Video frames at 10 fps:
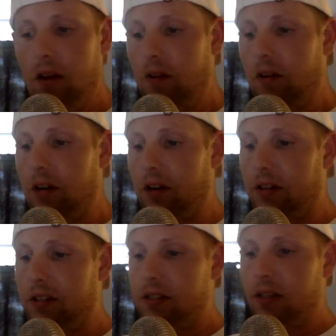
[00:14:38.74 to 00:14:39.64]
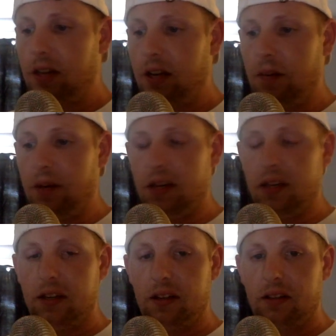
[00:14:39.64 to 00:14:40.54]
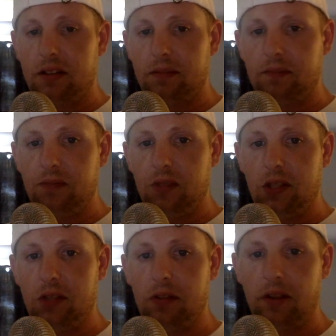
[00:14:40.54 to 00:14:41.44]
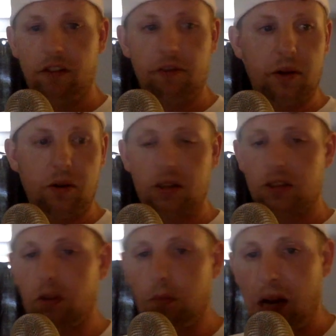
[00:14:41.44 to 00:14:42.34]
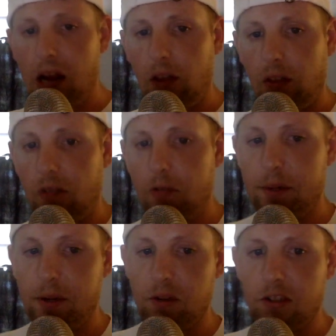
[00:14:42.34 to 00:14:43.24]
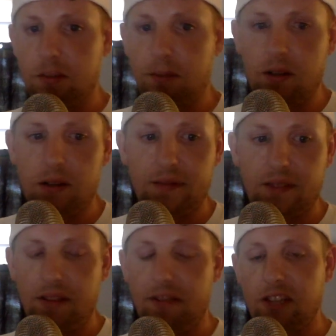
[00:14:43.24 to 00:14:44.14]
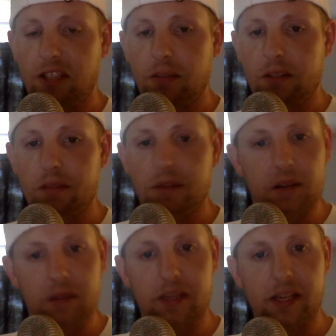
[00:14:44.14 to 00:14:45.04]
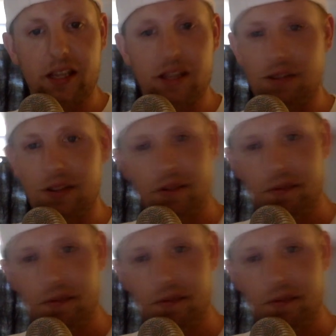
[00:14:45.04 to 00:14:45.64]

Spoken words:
Regardless, I mean, everybody walks their own path. Everybody wants to be a victim sometimes, I guess, right?